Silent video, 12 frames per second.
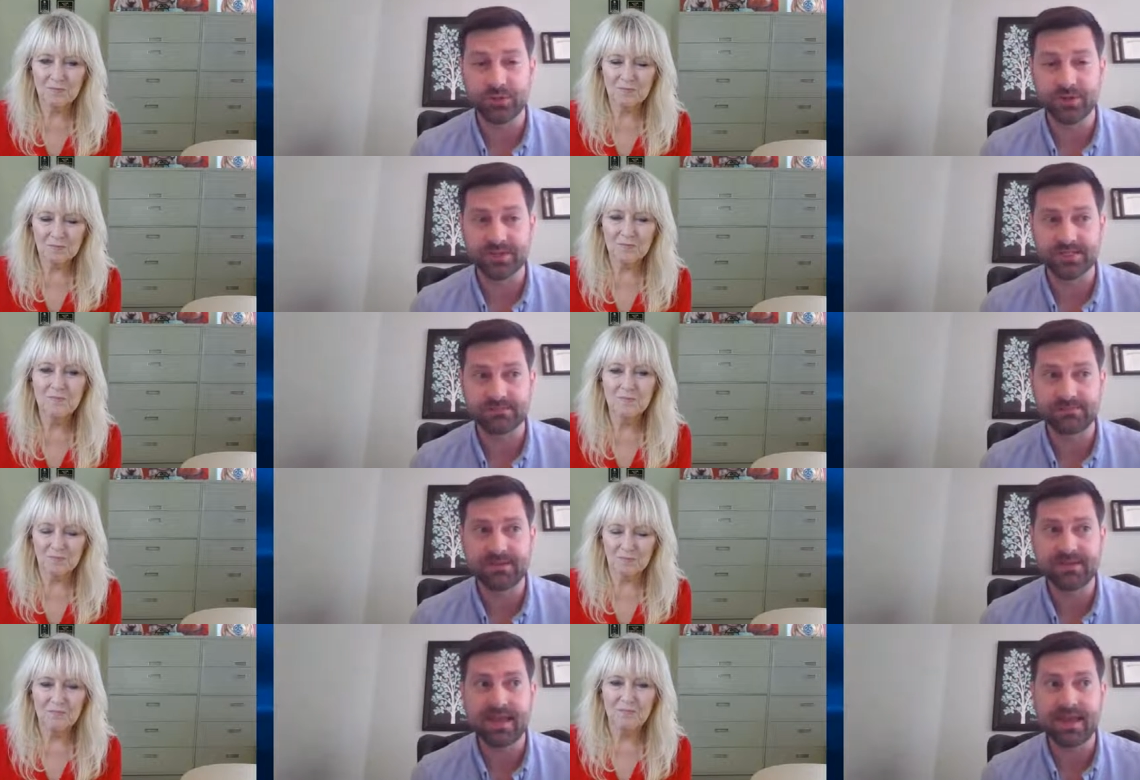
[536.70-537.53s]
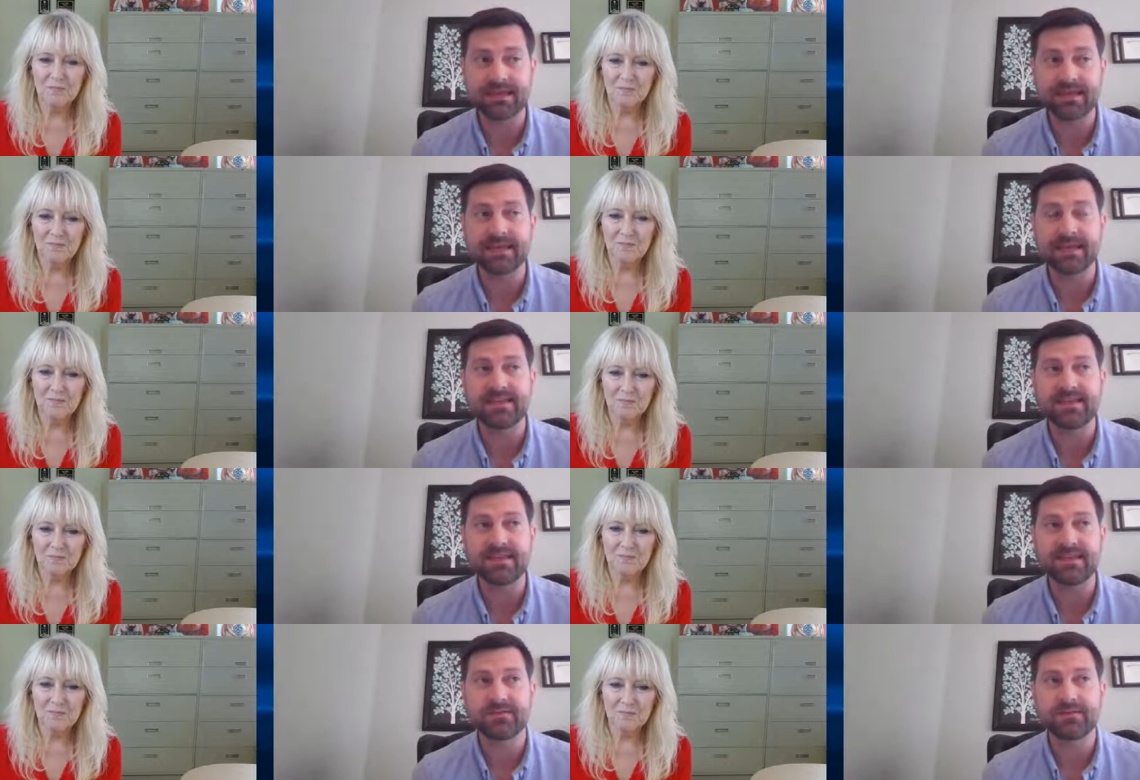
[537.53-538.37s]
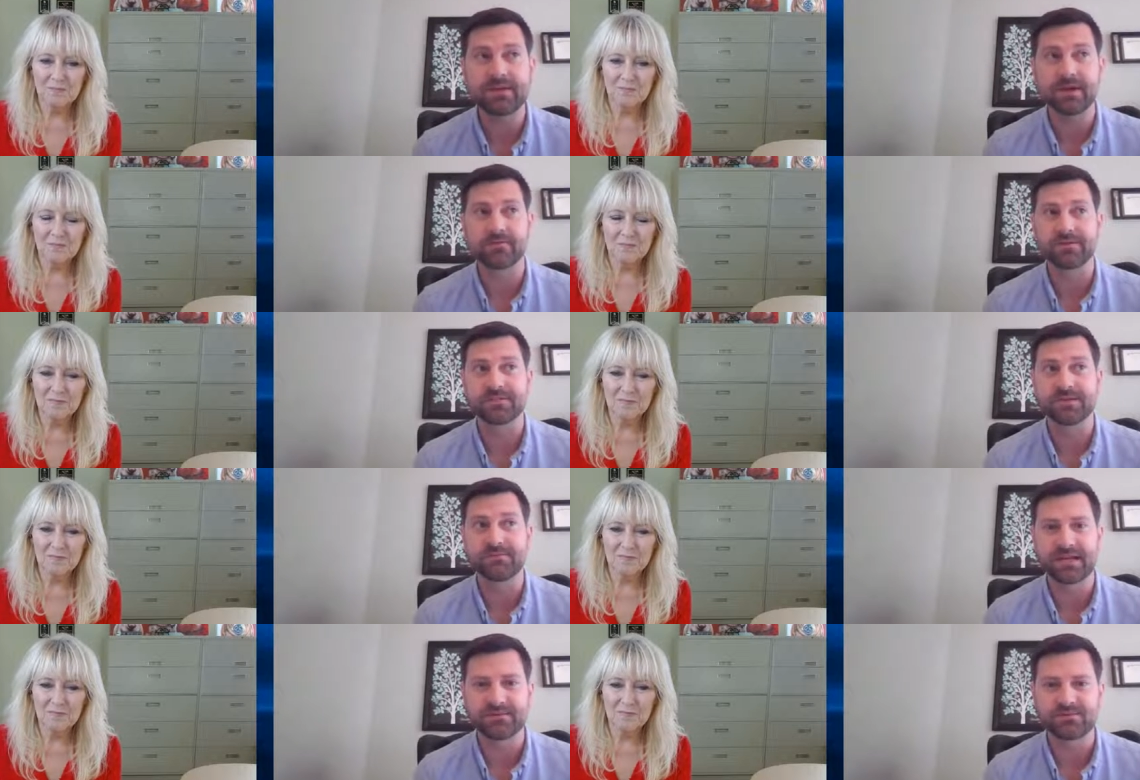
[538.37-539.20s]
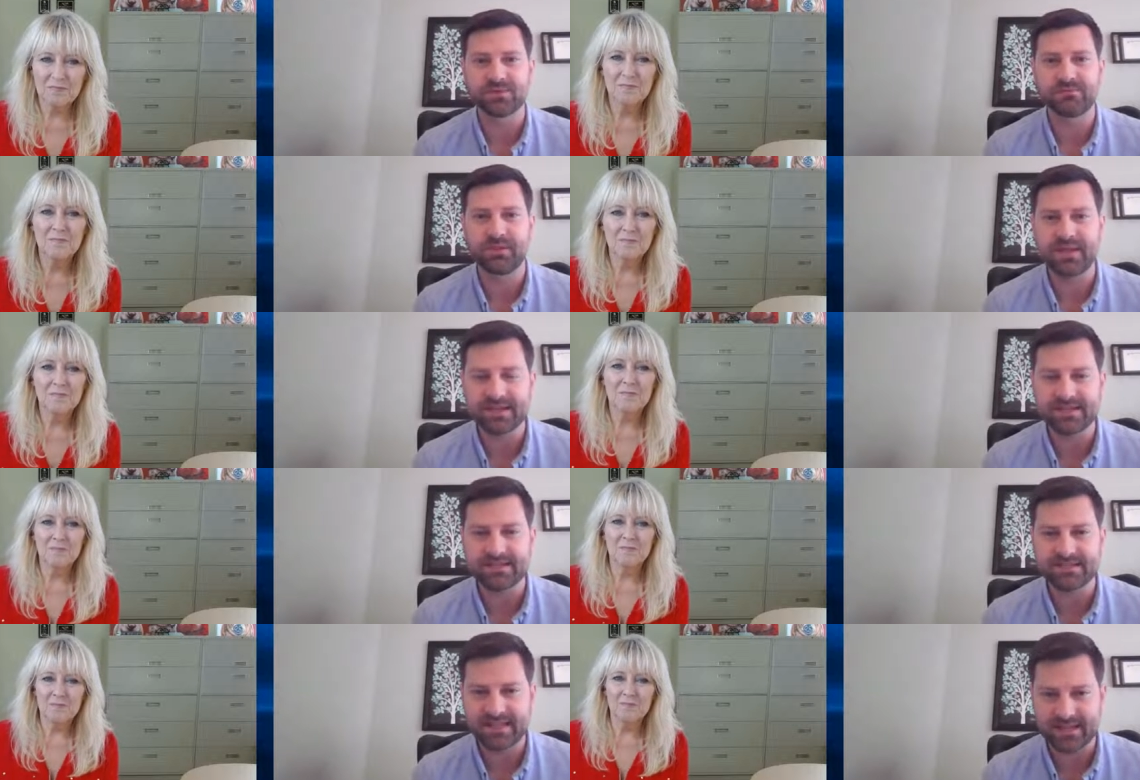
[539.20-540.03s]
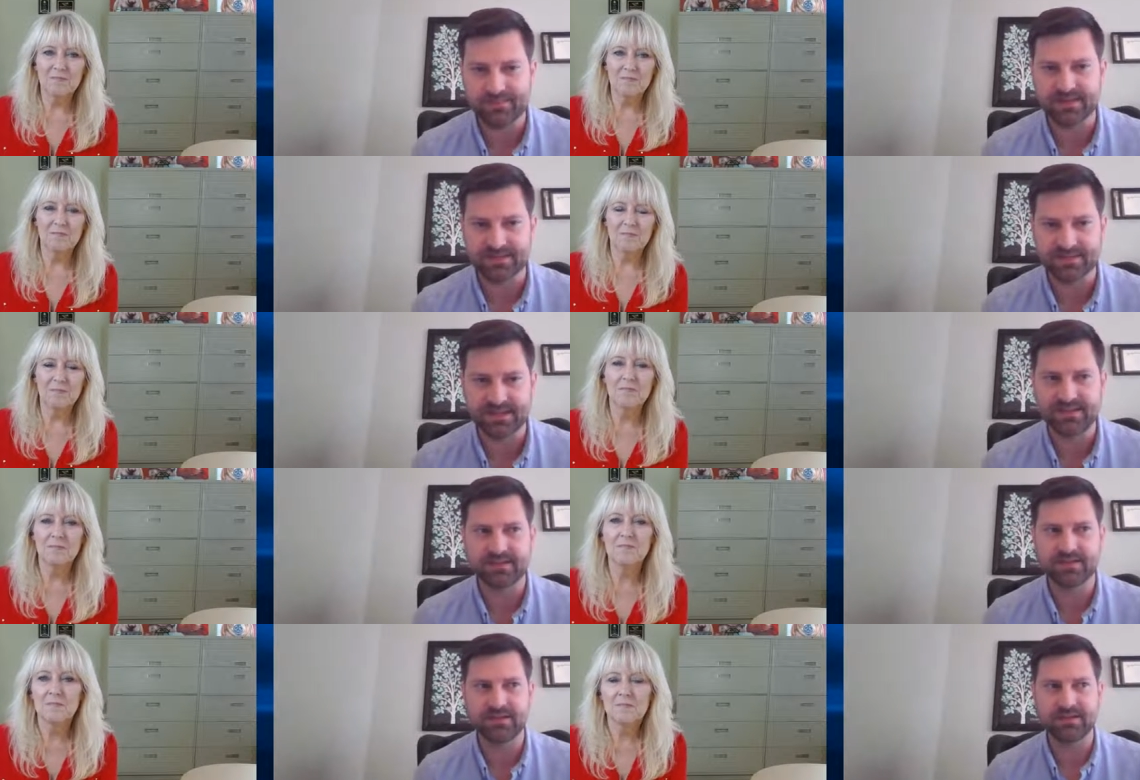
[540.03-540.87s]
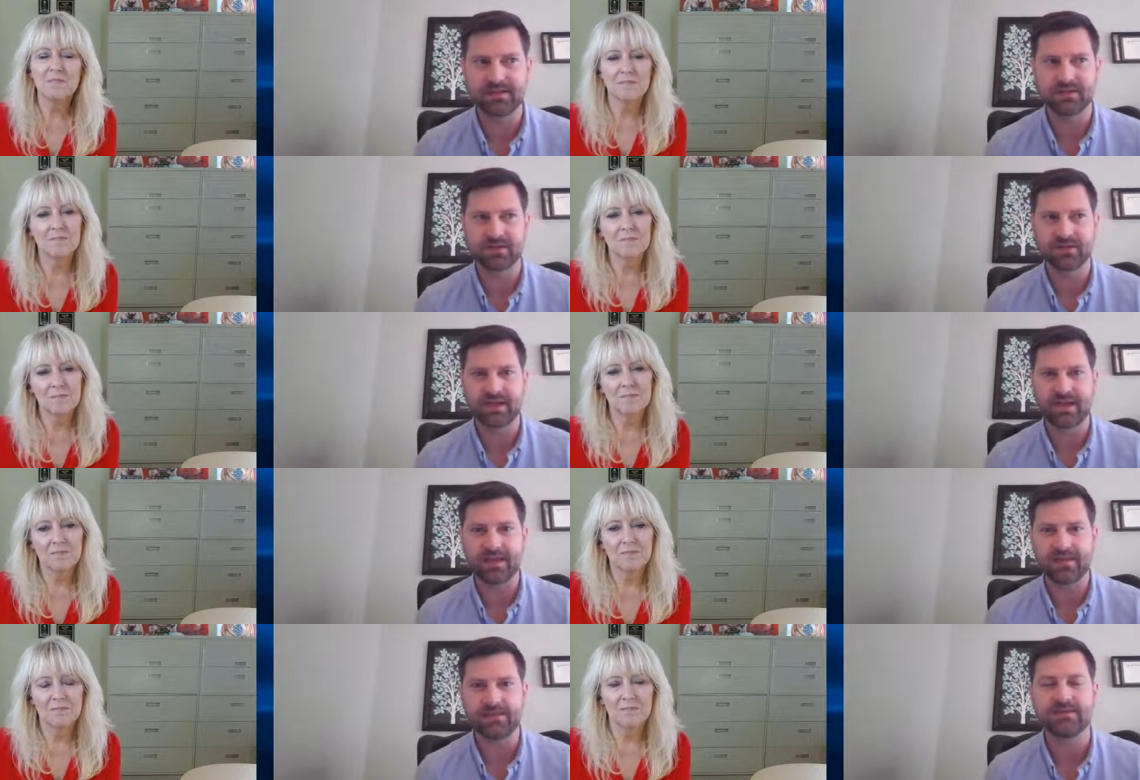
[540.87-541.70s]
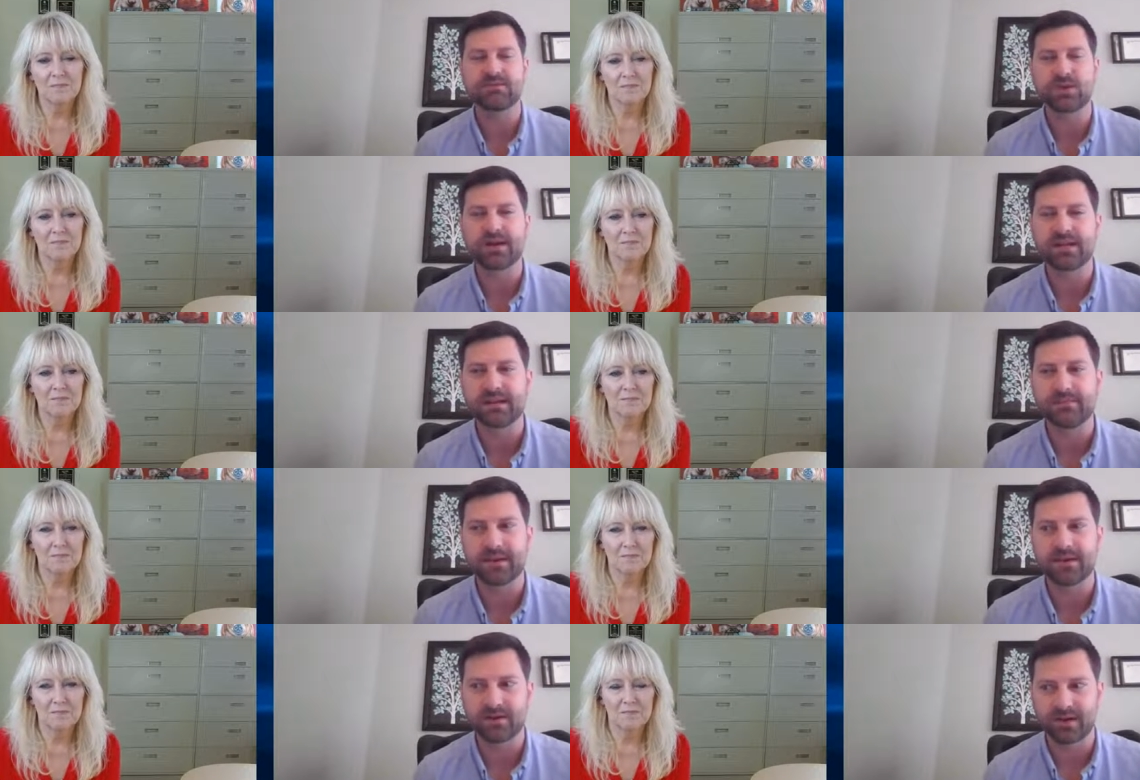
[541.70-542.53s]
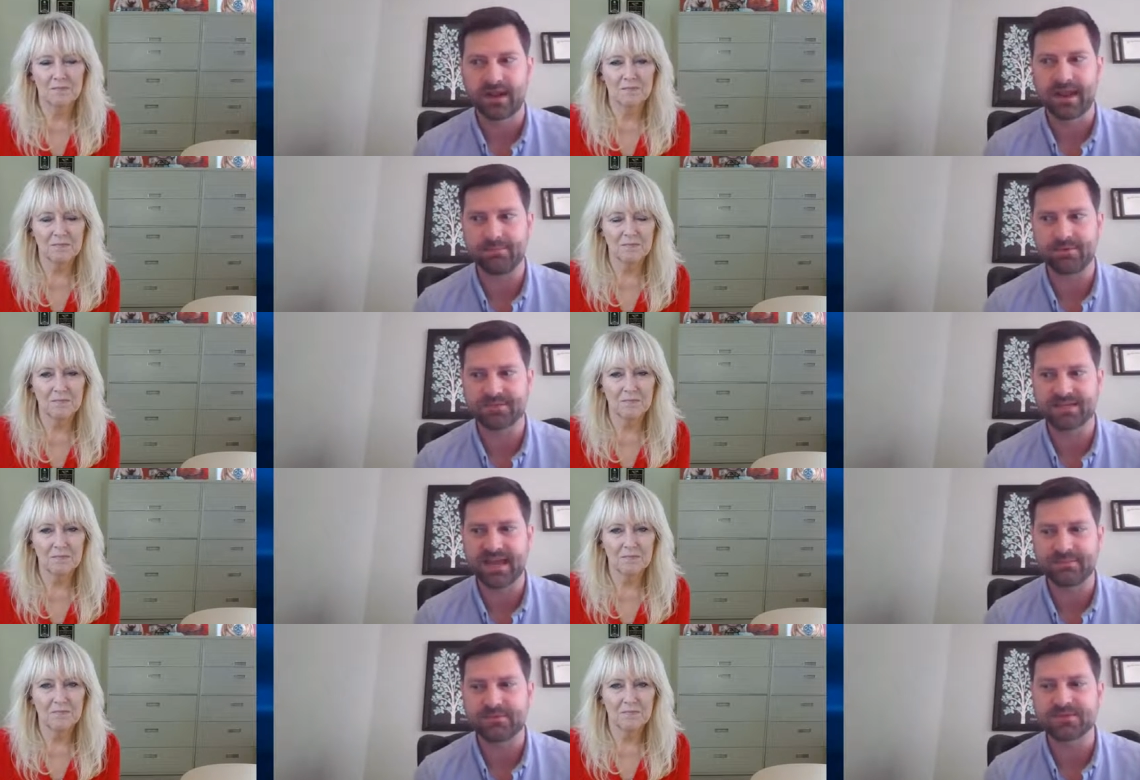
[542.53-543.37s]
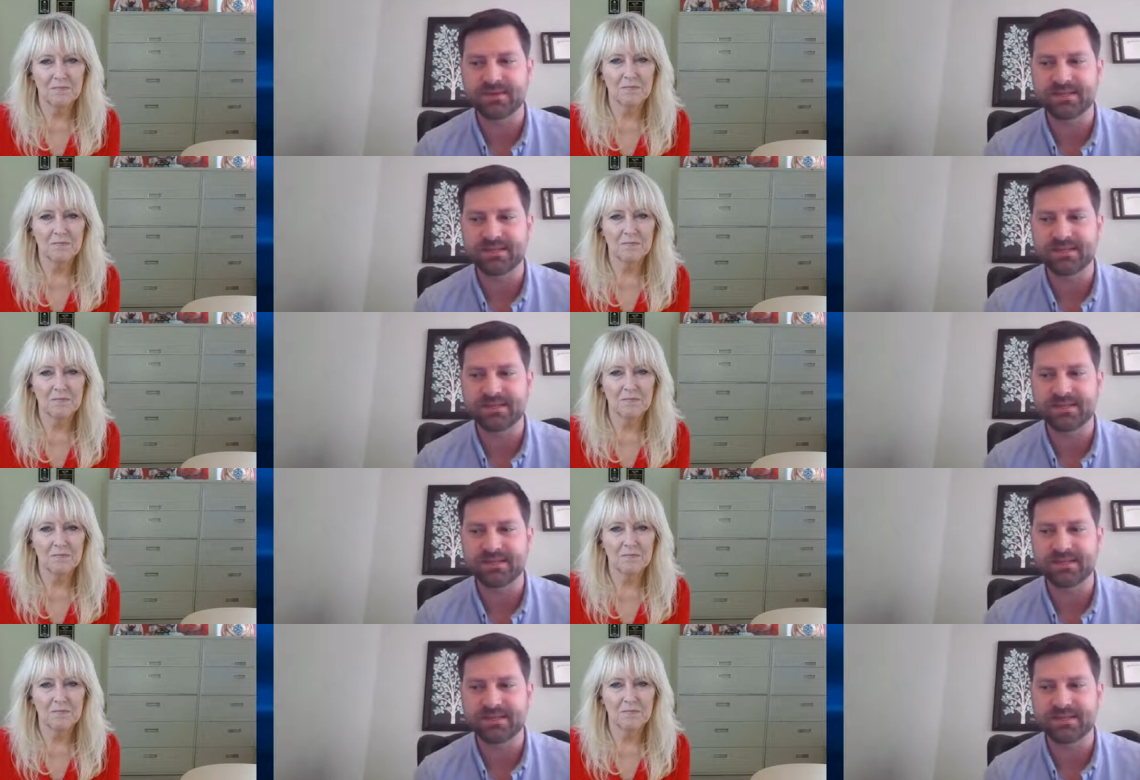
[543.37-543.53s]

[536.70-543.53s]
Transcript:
Speaker 1: choice. But yeah, again, I think you have to be careful sometimes with blanket statements. I think you need to try to compare on an apples to apples